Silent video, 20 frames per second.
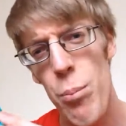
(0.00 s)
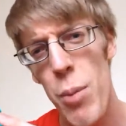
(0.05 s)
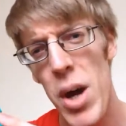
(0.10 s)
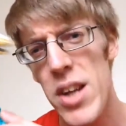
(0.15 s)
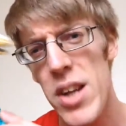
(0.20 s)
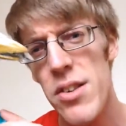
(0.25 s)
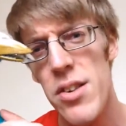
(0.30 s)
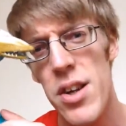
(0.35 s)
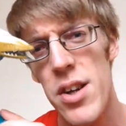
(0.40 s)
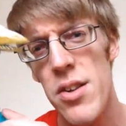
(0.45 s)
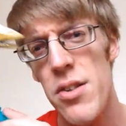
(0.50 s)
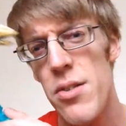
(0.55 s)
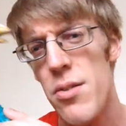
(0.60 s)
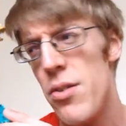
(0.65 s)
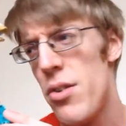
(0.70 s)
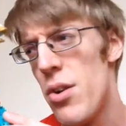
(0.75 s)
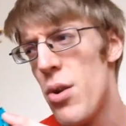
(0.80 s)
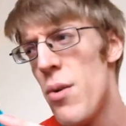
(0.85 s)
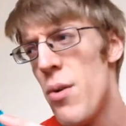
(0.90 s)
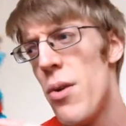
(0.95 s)
painted
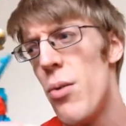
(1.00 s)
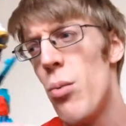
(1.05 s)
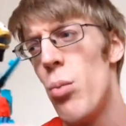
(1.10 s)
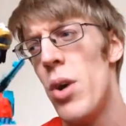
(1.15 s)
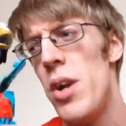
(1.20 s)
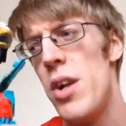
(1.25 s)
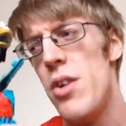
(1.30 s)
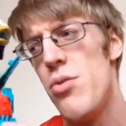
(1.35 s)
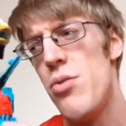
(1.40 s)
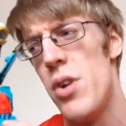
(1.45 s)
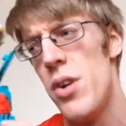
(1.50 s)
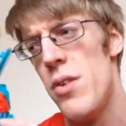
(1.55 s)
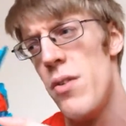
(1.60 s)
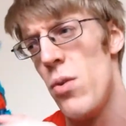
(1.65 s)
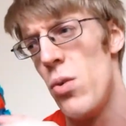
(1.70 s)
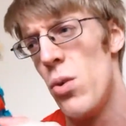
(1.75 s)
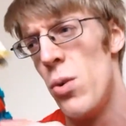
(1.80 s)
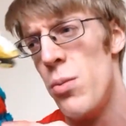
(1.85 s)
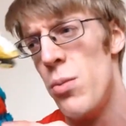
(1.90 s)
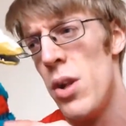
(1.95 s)
so that when it
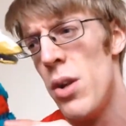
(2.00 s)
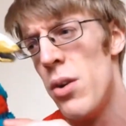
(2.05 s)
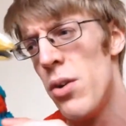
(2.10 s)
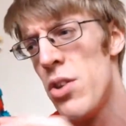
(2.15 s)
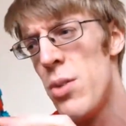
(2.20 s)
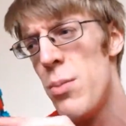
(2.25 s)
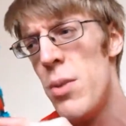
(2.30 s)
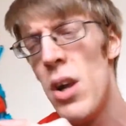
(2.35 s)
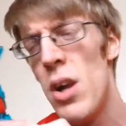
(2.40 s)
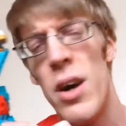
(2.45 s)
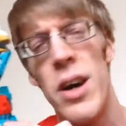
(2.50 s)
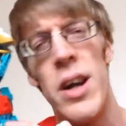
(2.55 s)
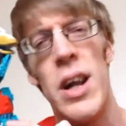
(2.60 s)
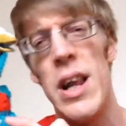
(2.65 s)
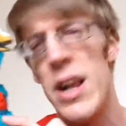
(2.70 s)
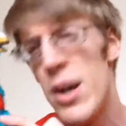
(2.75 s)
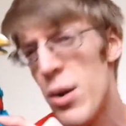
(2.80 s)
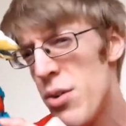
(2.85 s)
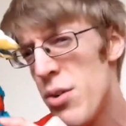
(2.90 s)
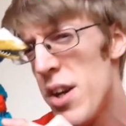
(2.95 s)
transforms, it looks a bit like
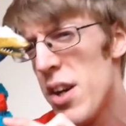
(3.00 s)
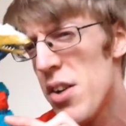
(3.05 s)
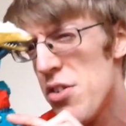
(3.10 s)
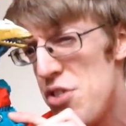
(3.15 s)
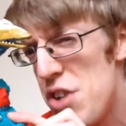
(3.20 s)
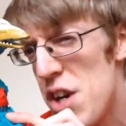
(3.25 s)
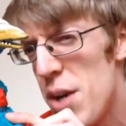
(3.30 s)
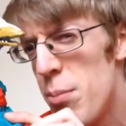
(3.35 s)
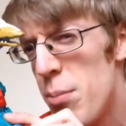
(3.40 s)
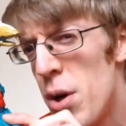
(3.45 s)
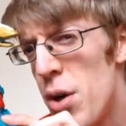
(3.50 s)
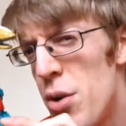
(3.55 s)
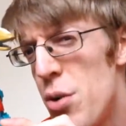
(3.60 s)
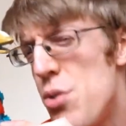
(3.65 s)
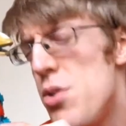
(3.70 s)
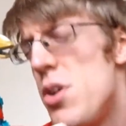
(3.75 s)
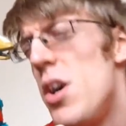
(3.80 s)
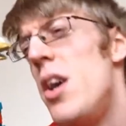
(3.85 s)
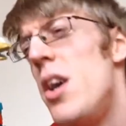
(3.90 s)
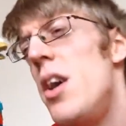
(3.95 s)
Leo's Axe Jet
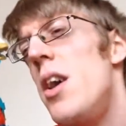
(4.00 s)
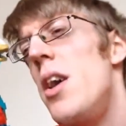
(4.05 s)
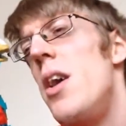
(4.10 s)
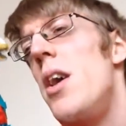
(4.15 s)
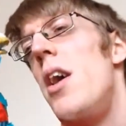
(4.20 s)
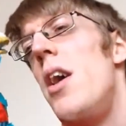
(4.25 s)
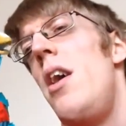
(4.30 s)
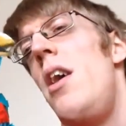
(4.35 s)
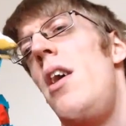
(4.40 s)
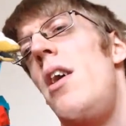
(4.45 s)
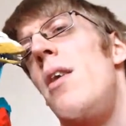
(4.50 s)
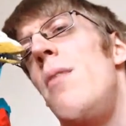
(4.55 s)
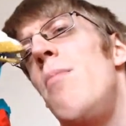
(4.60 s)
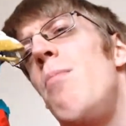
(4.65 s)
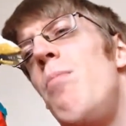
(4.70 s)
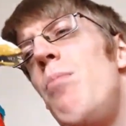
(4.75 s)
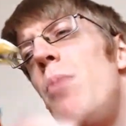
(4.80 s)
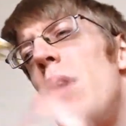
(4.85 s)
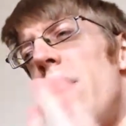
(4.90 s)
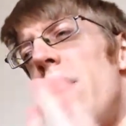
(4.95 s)
Mode.
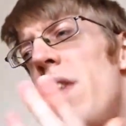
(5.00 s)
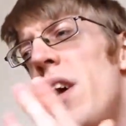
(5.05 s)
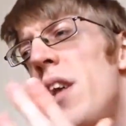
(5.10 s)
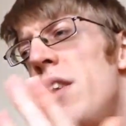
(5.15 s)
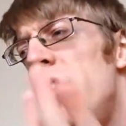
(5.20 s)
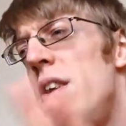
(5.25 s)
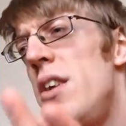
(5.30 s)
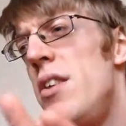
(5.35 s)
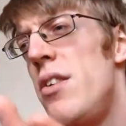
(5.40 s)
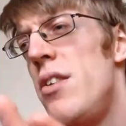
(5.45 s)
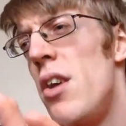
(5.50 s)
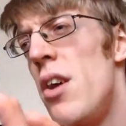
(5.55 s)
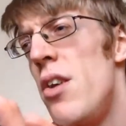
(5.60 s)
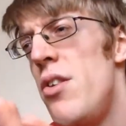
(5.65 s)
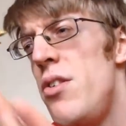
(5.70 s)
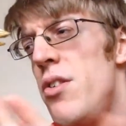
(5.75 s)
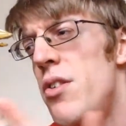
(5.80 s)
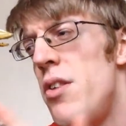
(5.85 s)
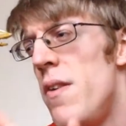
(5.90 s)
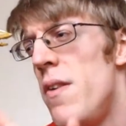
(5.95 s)
But then it
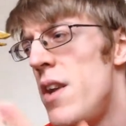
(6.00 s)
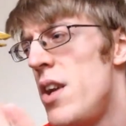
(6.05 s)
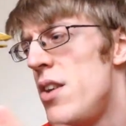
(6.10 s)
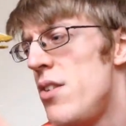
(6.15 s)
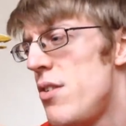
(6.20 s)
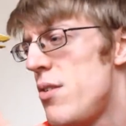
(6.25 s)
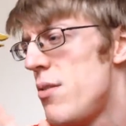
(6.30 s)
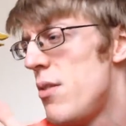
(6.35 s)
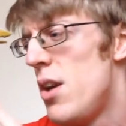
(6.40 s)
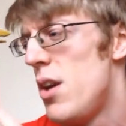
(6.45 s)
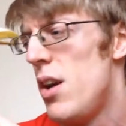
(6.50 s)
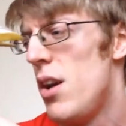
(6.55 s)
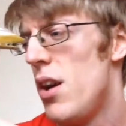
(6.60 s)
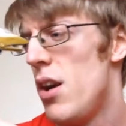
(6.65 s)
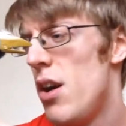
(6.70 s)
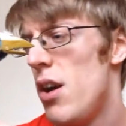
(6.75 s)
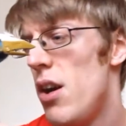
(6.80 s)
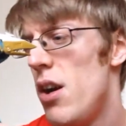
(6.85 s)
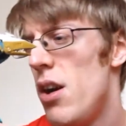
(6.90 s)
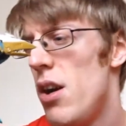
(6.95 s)
turns into this
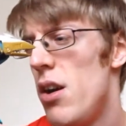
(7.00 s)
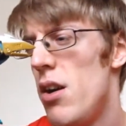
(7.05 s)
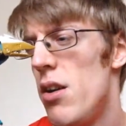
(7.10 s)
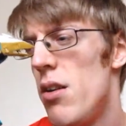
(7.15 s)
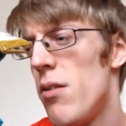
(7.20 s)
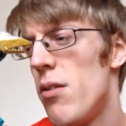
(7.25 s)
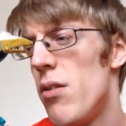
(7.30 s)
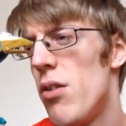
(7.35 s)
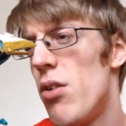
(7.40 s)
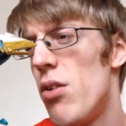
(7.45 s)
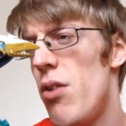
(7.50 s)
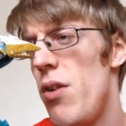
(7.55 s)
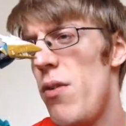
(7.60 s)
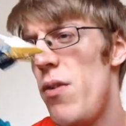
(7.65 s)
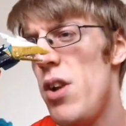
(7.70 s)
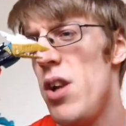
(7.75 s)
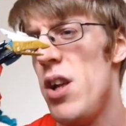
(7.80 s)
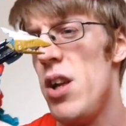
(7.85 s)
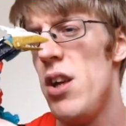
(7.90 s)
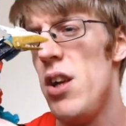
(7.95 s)

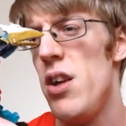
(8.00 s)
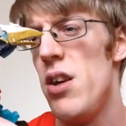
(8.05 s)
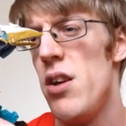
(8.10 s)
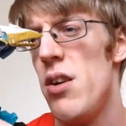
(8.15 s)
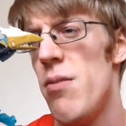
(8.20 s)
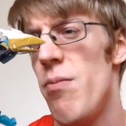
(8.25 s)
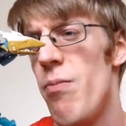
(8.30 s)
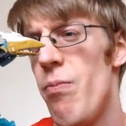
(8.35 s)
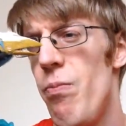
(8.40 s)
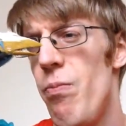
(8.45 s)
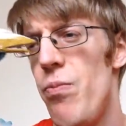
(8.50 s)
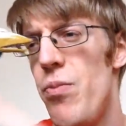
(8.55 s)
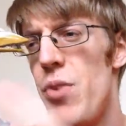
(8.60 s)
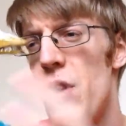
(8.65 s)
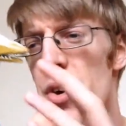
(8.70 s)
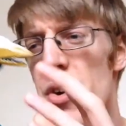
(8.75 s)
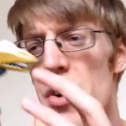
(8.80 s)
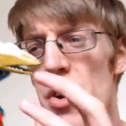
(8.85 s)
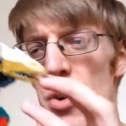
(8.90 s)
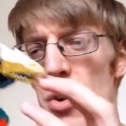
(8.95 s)
Griffin-y
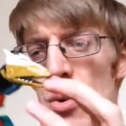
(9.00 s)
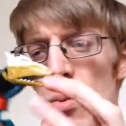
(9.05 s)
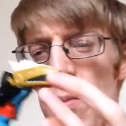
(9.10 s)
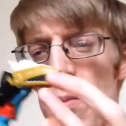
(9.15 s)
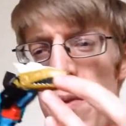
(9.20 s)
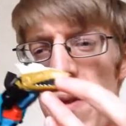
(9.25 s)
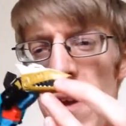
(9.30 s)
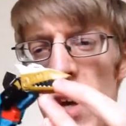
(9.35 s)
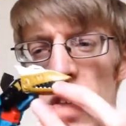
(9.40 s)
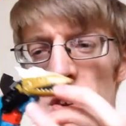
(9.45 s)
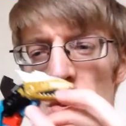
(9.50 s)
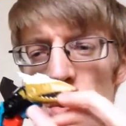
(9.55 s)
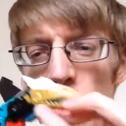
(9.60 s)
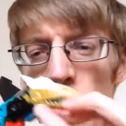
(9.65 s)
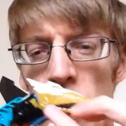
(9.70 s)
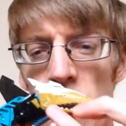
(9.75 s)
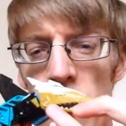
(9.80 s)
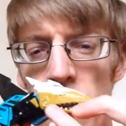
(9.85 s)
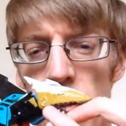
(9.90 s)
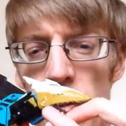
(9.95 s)
dino thing
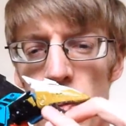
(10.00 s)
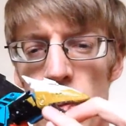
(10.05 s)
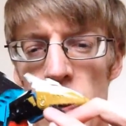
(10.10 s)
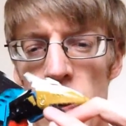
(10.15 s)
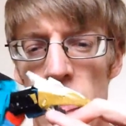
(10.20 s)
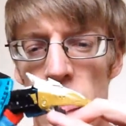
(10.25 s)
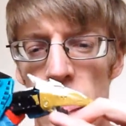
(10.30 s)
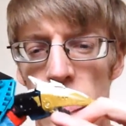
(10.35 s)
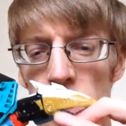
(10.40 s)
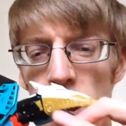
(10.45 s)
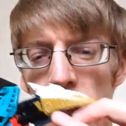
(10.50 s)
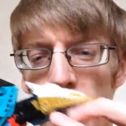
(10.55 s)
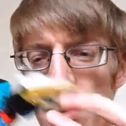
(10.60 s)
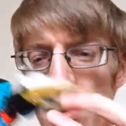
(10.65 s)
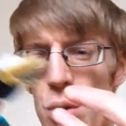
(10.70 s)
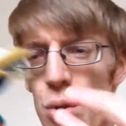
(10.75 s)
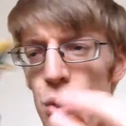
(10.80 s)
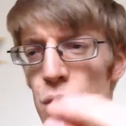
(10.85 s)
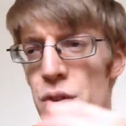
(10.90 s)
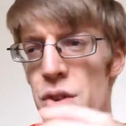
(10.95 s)
with
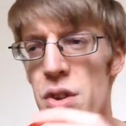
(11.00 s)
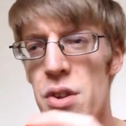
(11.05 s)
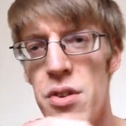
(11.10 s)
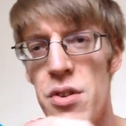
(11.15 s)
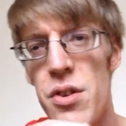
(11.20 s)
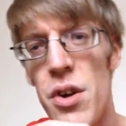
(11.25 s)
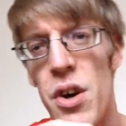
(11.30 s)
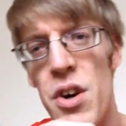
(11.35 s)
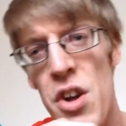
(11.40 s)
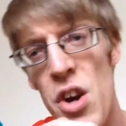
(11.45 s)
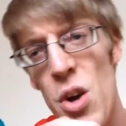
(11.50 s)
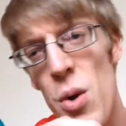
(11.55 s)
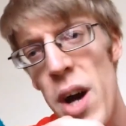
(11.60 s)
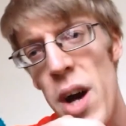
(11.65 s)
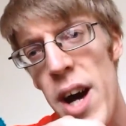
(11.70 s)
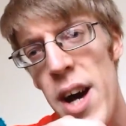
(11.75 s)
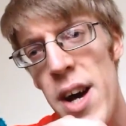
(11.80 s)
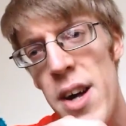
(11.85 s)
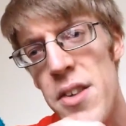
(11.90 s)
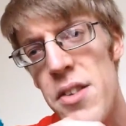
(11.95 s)
Deathsaurus's dino
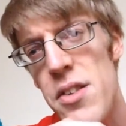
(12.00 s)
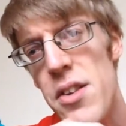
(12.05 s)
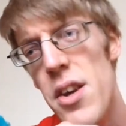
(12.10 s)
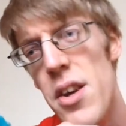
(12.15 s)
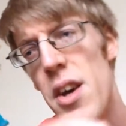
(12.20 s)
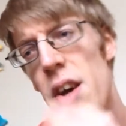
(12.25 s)
head.